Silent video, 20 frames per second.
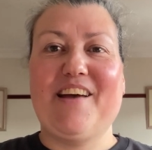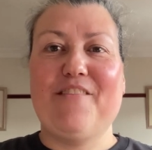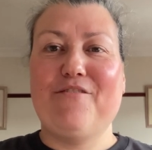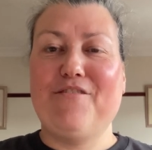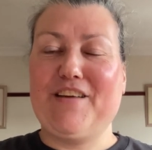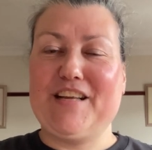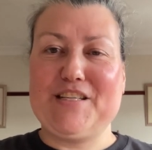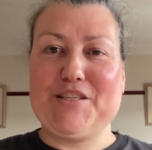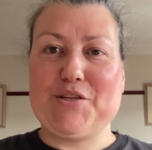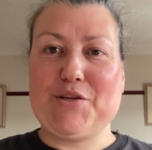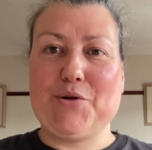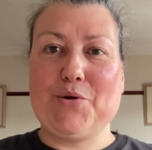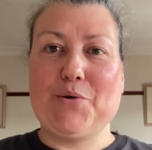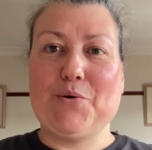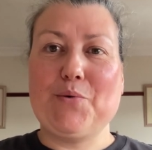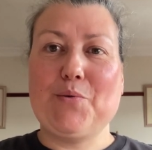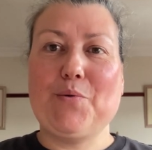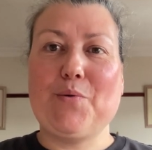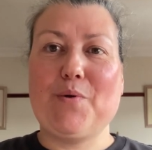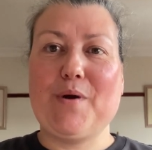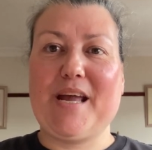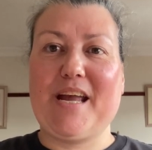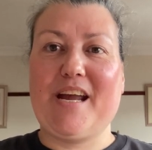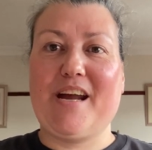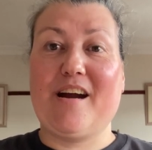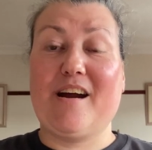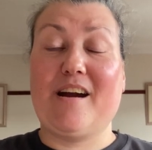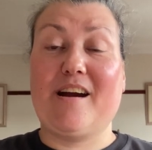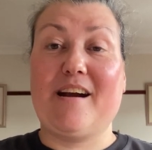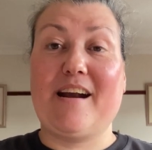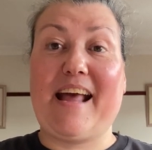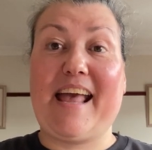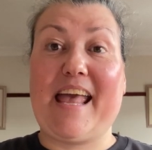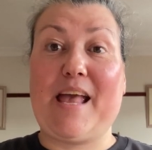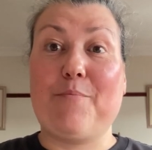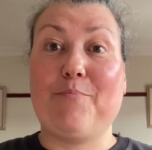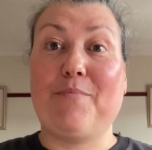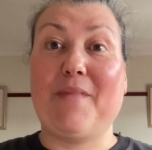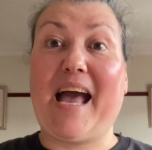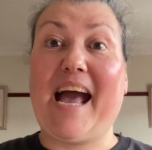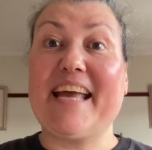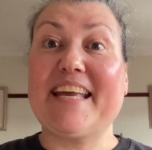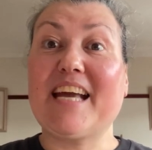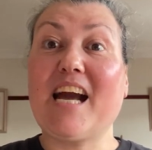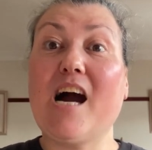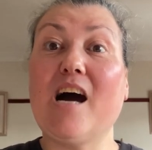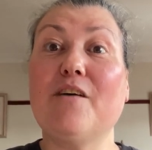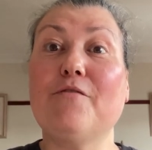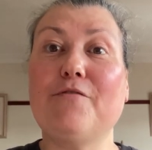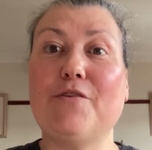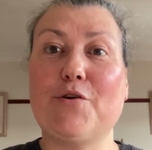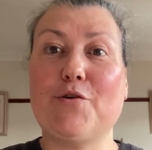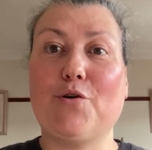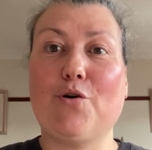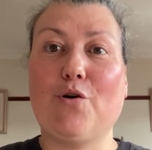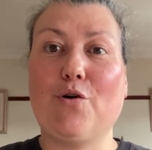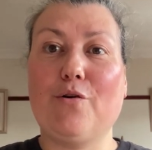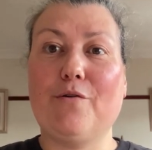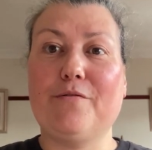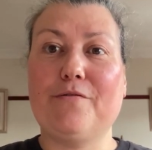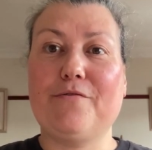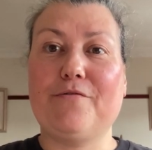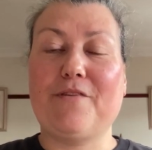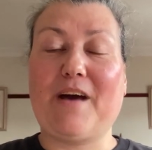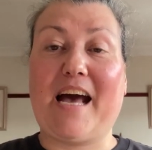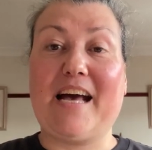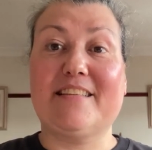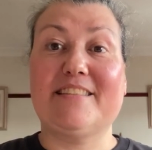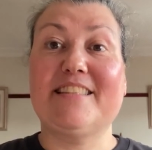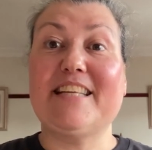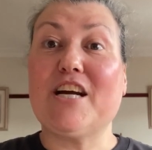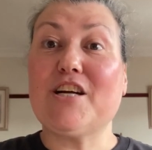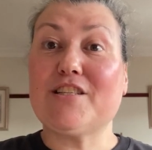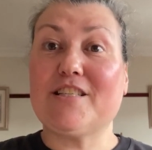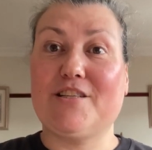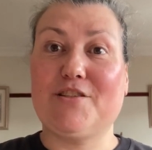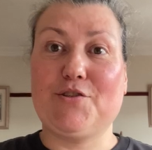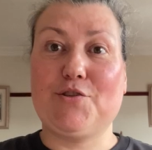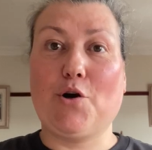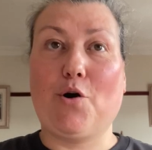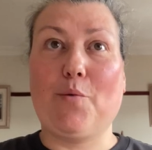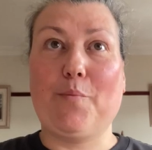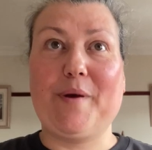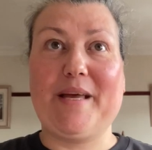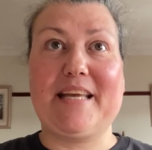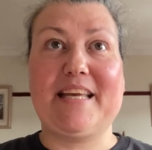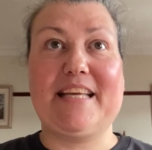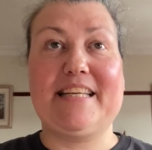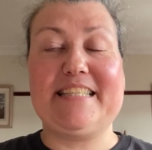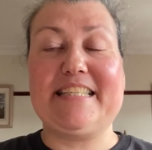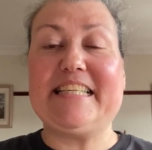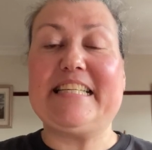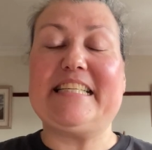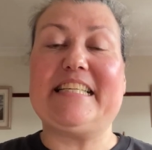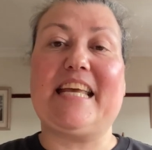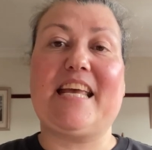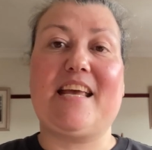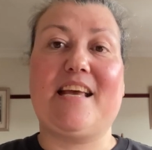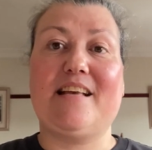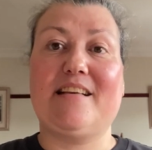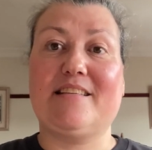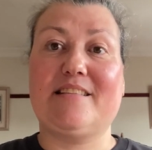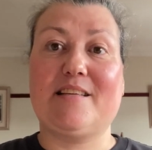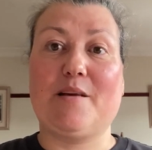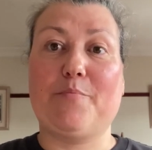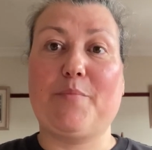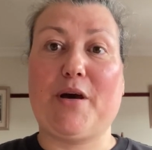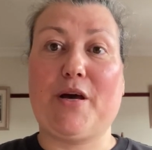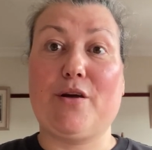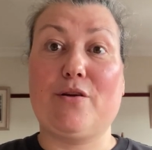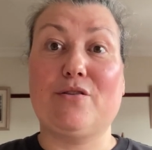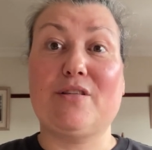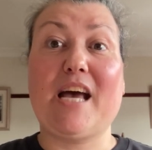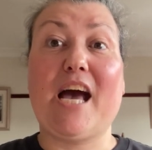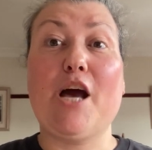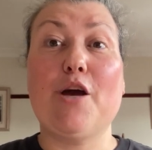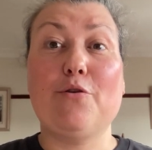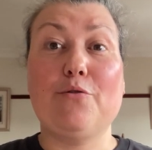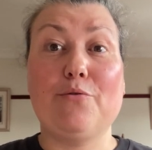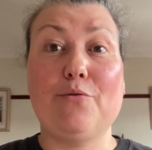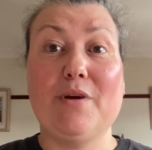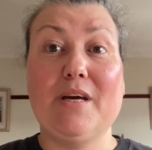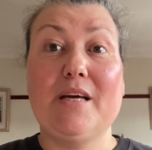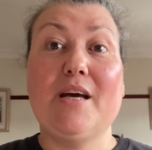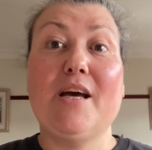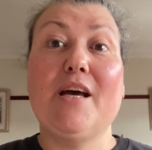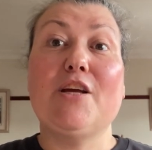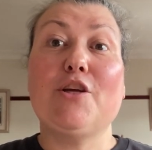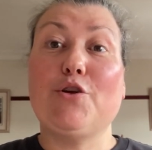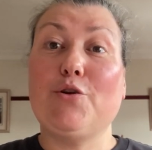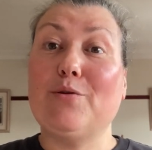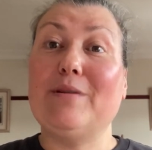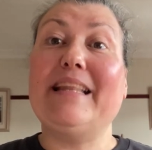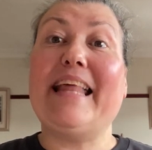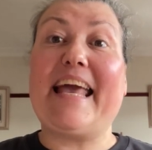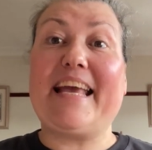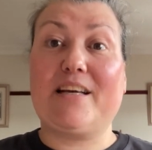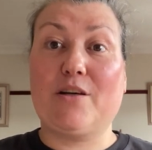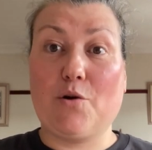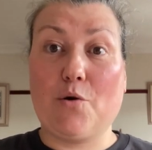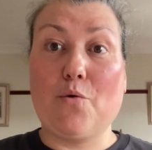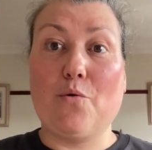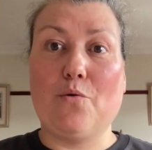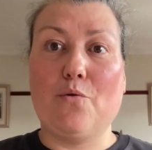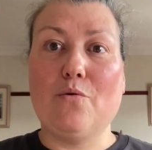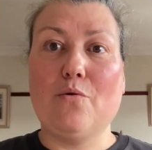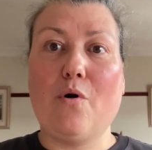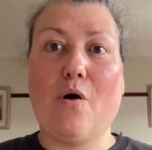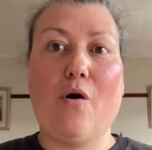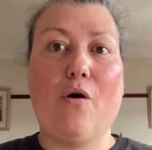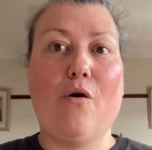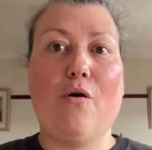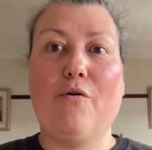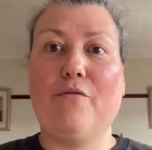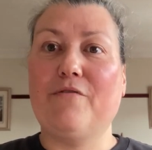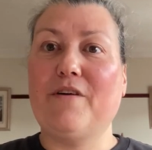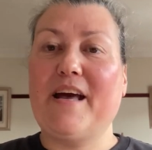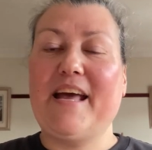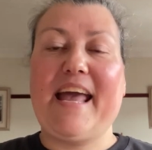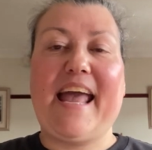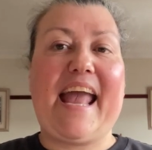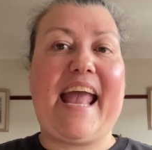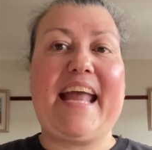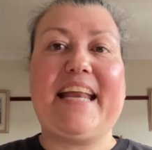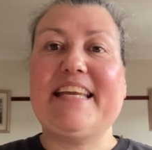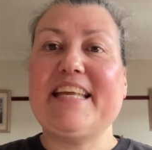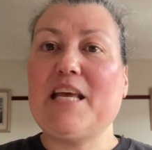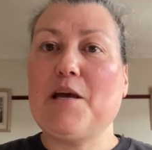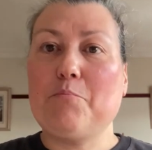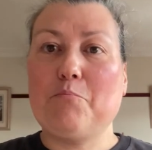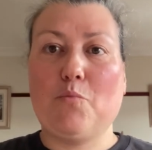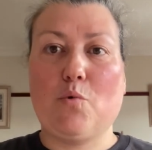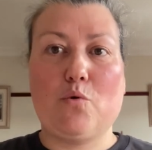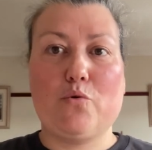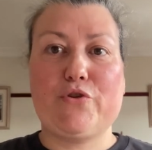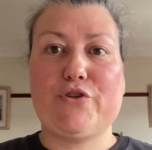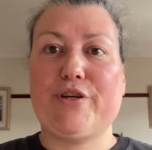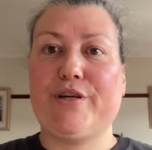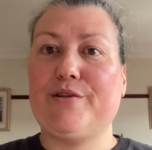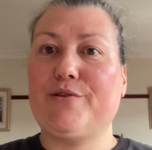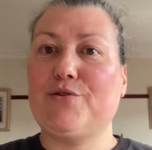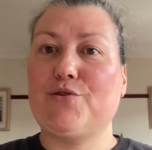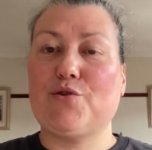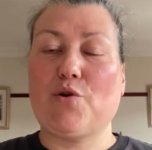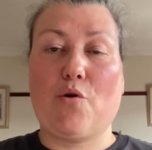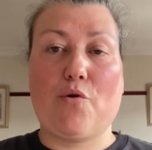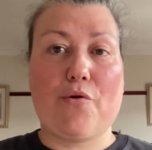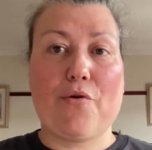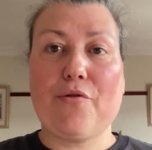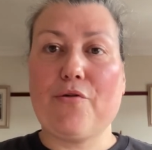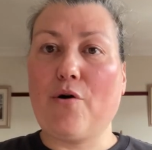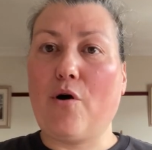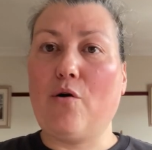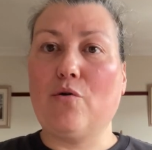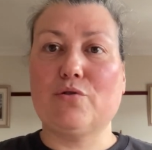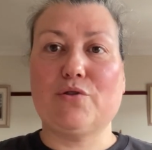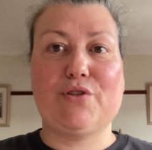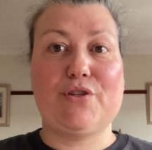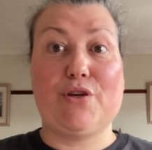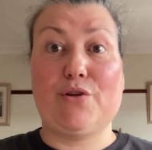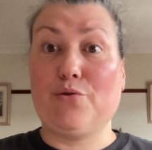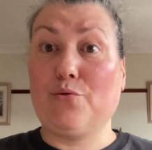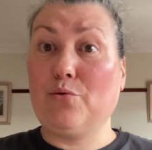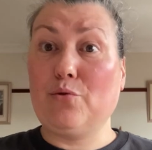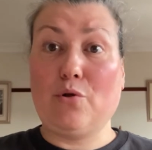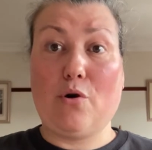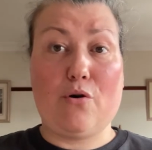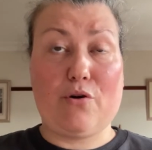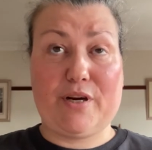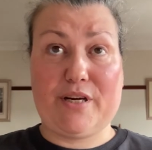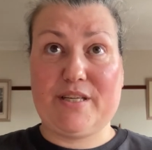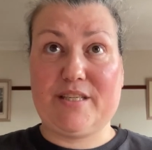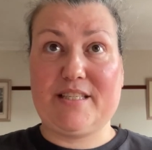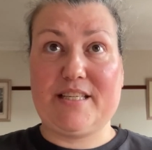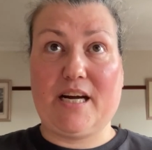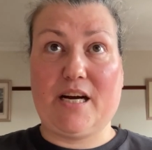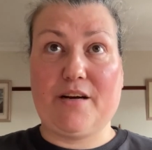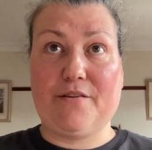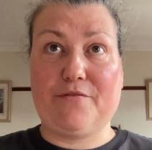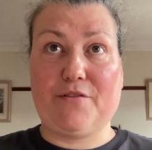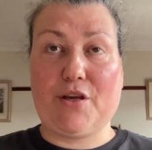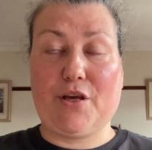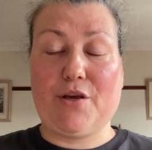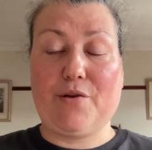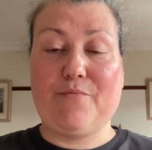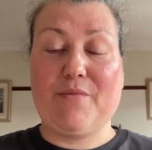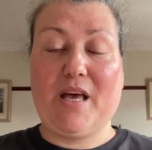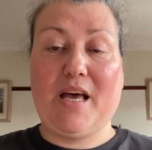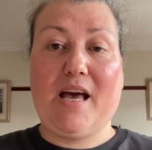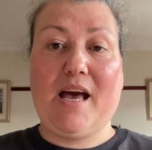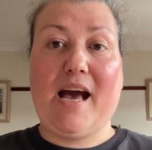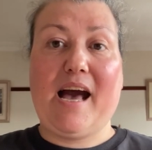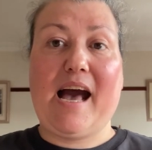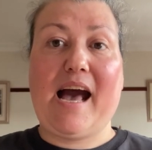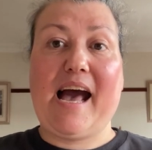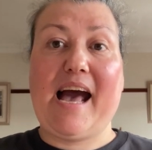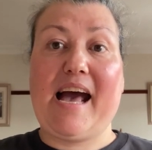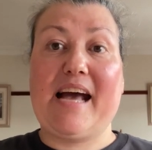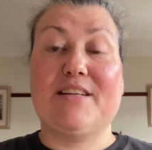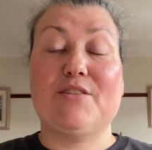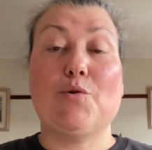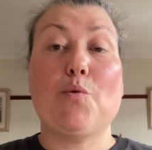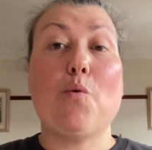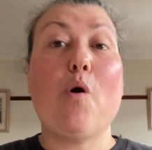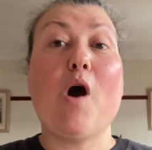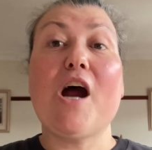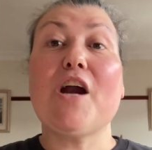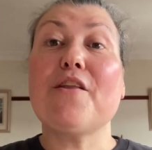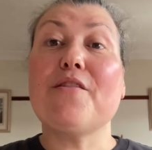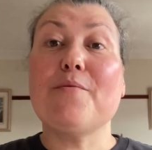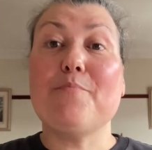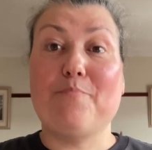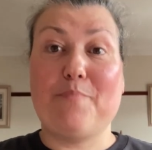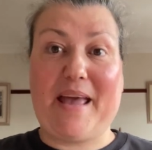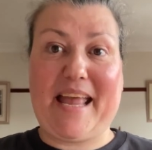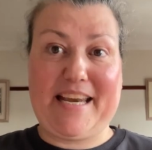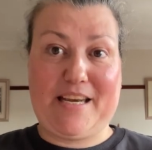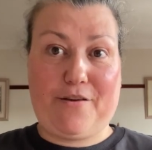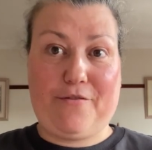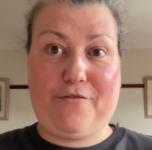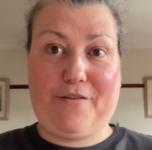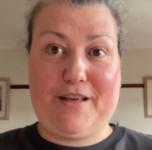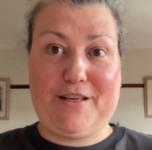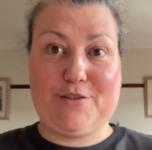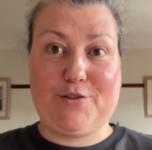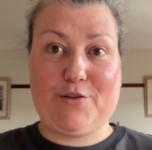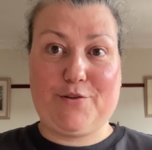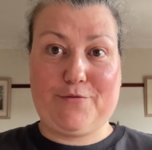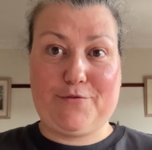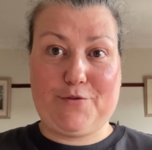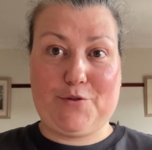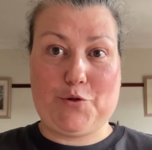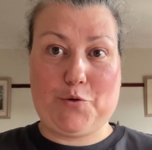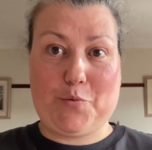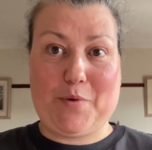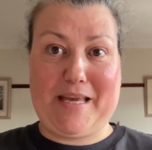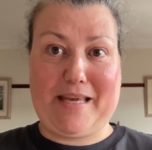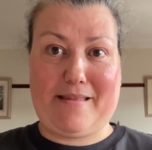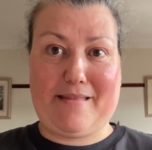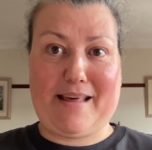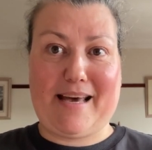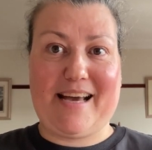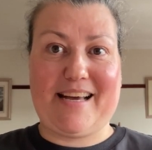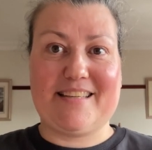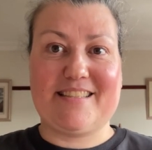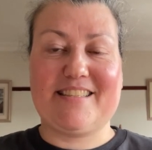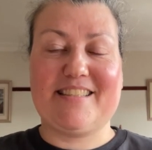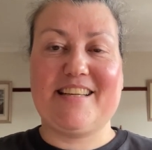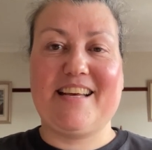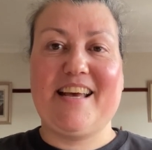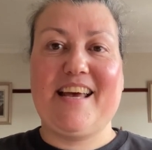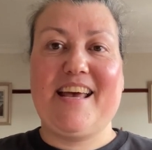video where I cover off a certain topic, and today it's about how you let go of any emotions or thoughts that no longer serve you and what are the benefits of doing that.